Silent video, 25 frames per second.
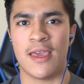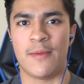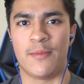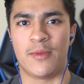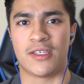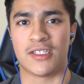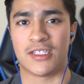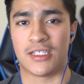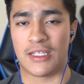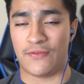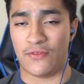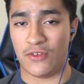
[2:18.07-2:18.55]

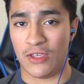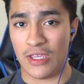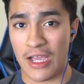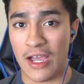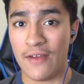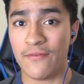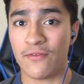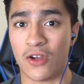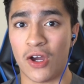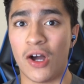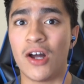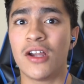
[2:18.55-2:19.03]
Because if you
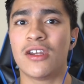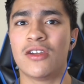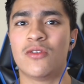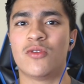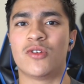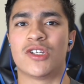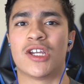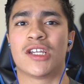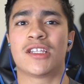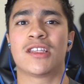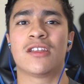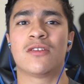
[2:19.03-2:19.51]
have gotten
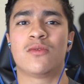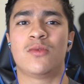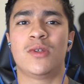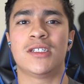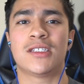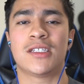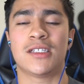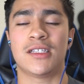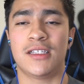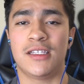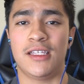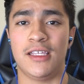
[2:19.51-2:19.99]
rejected
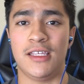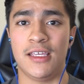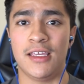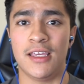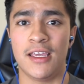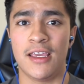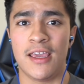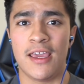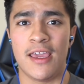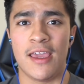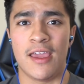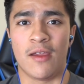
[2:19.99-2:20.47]
recently
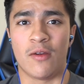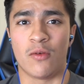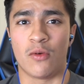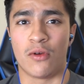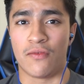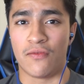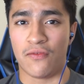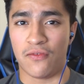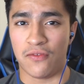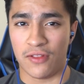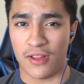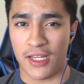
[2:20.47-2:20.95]

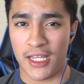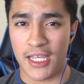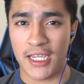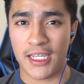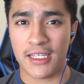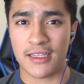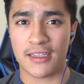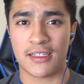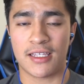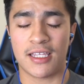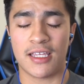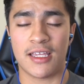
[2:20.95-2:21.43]

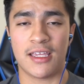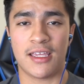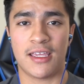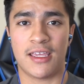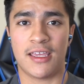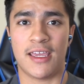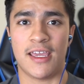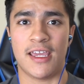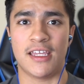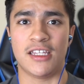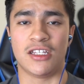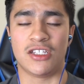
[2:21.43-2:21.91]
reflect
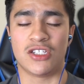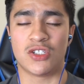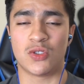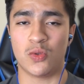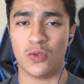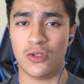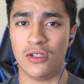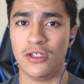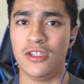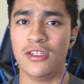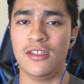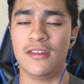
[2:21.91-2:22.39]
and
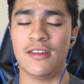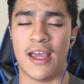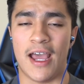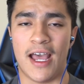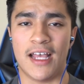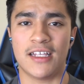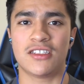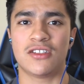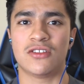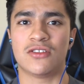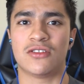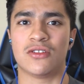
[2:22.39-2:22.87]
truly
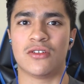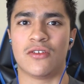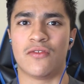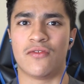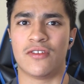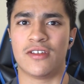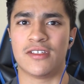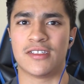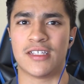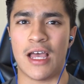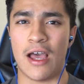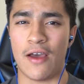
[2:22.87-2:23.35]
ask yourself
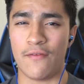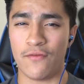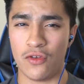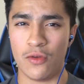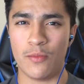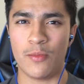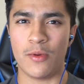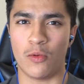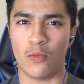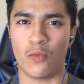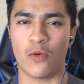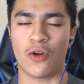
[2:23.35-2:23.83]
this have
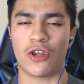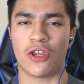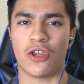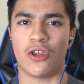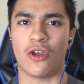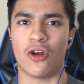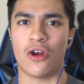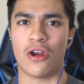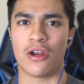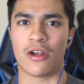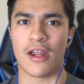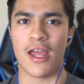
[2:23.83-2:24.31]
you been
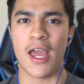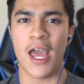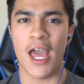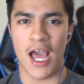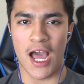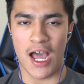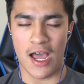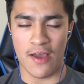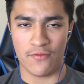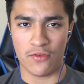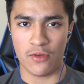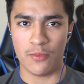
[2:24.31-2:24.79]
working hard
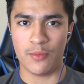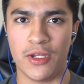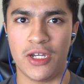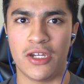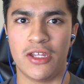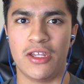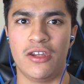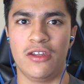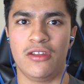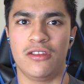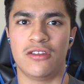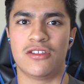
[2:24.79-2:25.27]
have you been
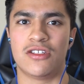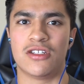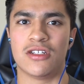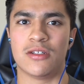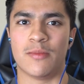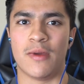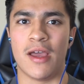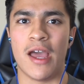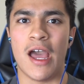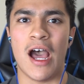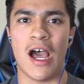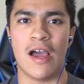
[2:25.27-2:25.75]
hitting the
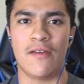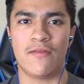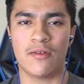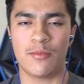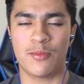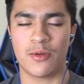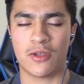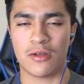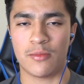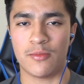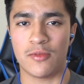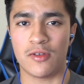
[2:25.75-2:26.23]
gym have you
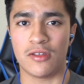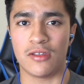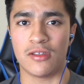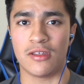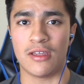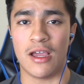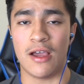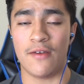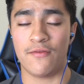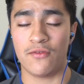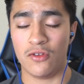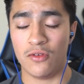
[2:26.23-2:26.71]
becoming
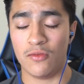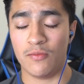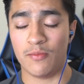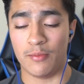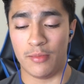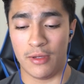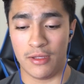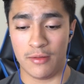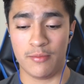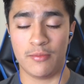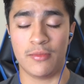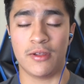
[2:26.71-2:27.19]
have you
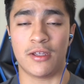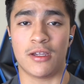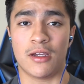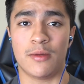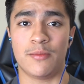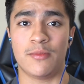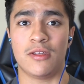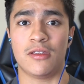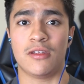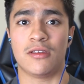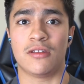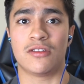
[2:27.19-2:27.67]
been
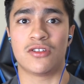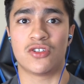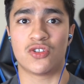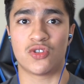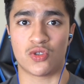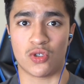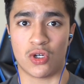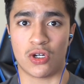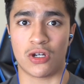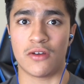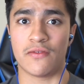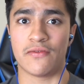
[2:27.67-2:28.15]
becoming
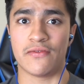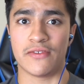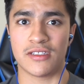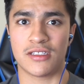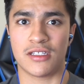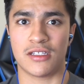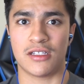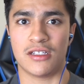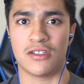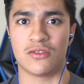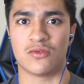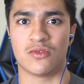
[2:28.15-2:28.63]
stronger
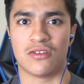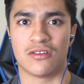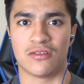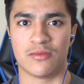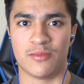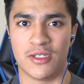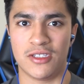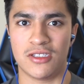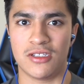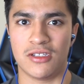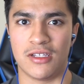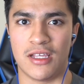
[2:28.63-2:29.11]
physically as well as
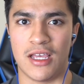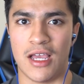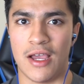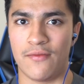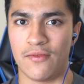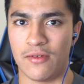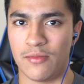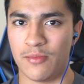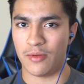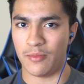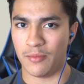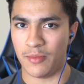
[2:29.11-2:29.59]
mentally
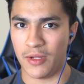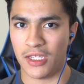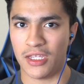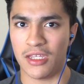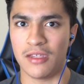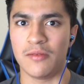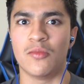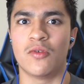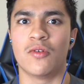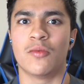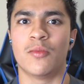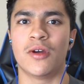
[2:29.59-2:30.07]
have you been
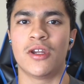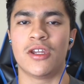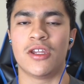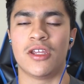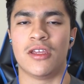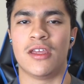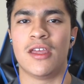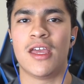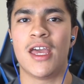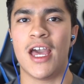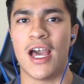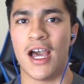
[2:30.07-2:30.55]
making more
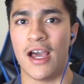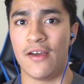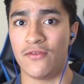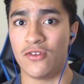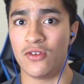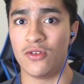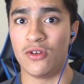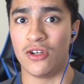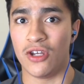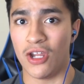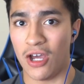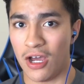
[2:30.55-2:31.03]
money have
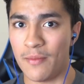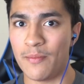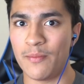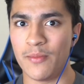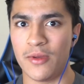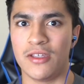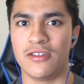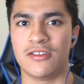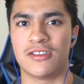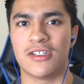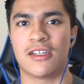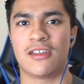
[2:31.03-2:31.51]
you not
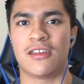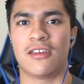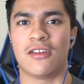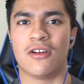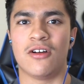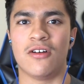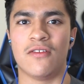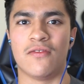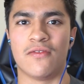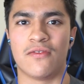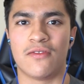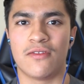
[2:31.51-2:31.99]
been jacking
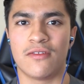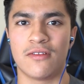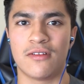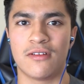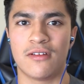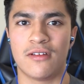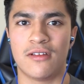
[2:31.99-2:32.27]
off